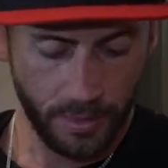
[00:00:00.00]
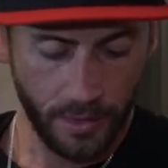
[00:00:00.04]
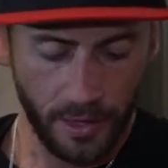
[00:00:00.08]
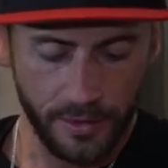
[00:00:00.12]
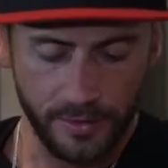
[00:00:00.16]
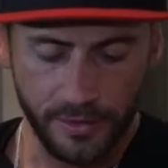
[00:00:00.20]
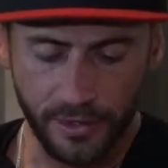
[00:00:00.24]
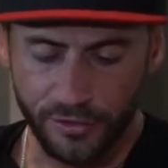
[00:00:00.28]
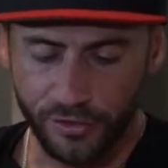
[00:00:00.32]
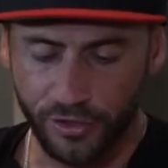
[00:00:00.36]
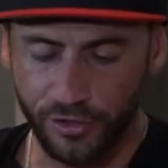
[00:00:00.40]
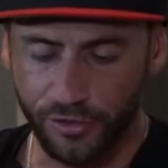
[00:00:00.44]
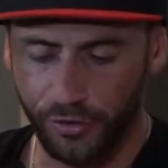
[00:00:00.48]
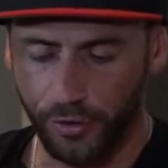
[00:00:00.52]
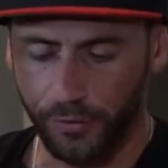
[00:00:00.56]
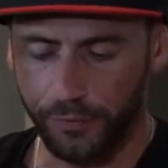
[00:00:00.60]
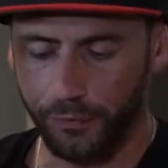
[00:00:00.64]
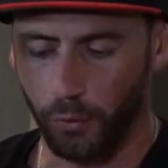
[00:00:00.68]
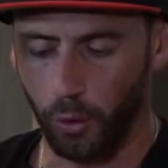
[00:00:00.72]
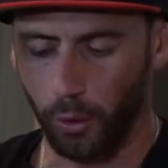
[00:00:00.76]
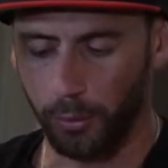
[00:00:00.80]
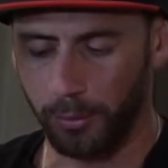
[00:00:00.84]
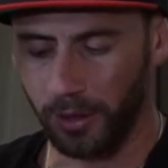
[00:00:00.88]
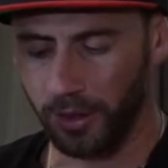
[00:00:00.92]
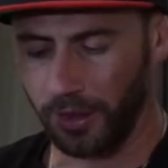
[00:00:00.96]
this is the
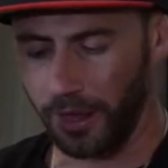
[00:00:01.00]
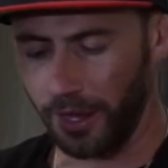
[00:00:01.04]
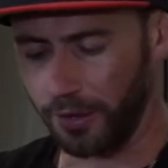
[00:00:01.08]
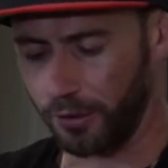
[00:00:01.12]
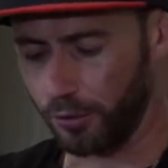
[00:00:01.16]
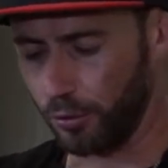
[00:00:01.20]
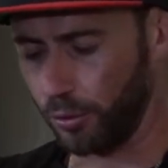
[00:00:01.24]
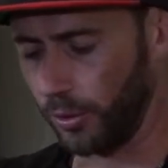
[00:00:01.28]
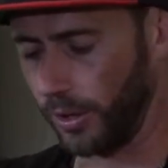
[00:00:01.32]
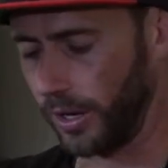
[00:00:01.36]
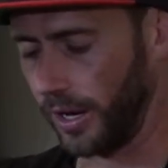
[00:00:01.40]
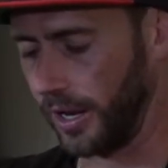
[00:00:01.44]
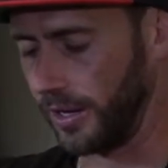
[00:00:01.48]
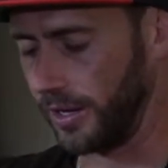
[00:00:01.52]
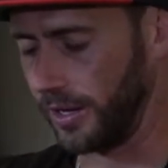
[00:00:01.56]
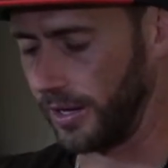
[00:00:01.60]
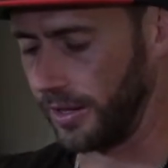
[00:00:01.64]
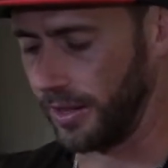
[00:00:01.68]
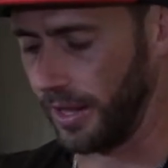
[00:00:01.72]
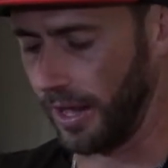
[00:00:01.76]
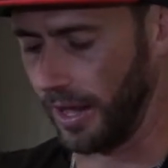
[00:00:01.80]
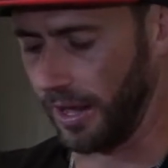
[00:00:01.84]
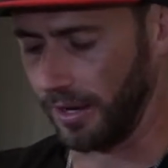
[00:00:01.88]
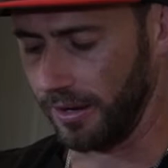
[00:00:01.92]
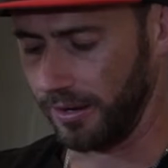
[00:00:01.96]
formula I created
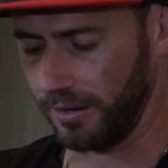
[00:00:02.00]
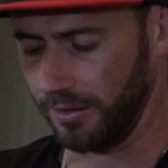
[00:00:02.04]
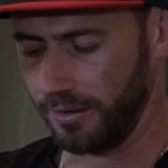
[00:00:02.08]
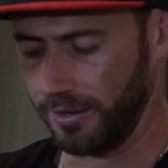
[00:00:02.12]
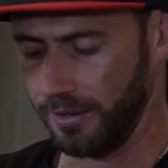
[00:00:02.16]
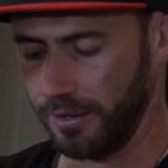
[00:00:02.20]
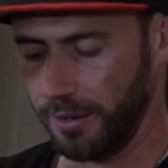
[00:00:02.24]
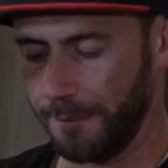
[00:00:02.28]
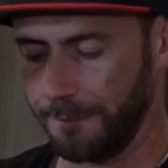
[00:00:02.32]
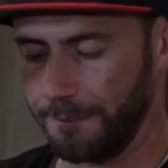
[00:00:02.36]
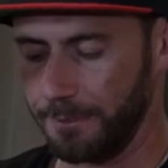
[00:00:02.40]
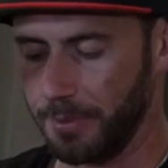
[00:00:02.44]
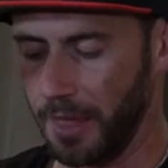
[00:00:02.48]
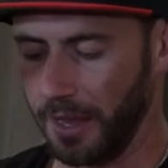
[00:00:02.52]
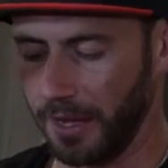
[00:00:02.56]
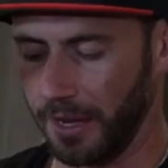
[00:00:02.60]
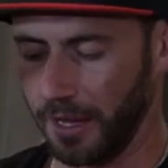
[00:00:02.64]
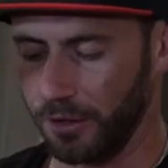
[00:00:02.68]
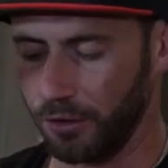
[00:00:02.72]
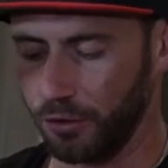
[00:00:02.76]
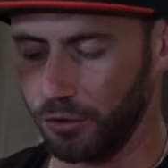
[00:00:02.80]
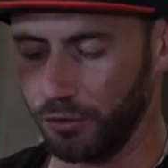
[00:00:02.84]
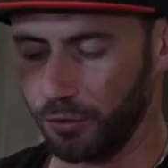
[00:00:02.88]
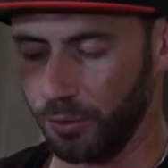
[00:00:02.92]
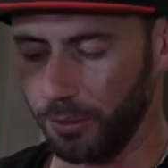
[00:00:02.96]
that I
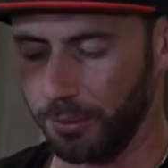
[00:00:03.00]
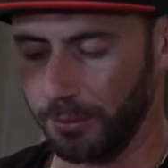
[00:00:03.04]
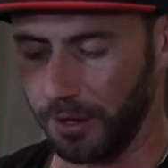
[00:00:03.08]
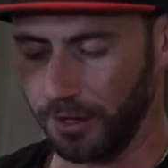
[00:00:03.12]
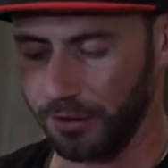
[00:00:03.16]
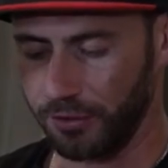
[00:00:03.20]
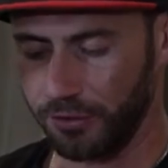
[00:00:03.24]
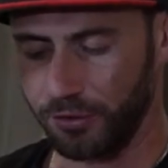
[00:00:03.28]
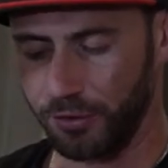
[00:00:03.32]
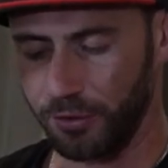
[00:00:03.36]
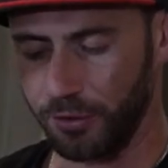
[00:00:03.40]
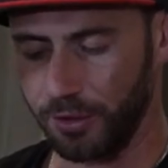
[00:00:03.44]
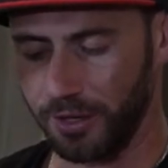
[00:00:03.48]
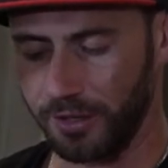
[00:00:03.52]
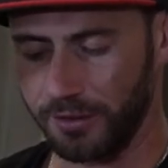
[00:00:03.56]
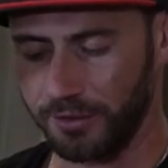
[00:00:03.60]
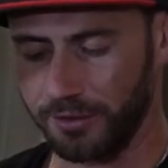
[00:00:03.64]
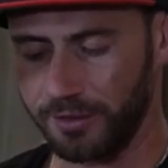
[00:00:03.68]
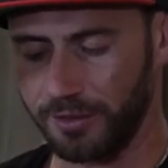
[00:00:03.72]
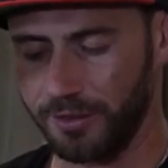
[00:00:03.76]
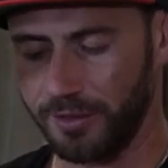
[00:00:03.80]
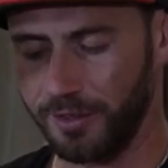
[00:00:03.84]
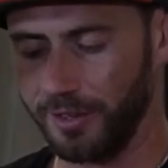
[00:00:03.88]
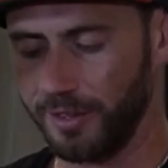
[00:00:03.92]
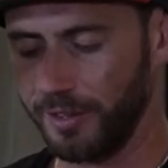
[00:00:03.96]
use with my
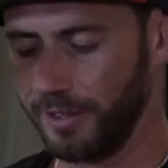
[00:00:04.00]
students.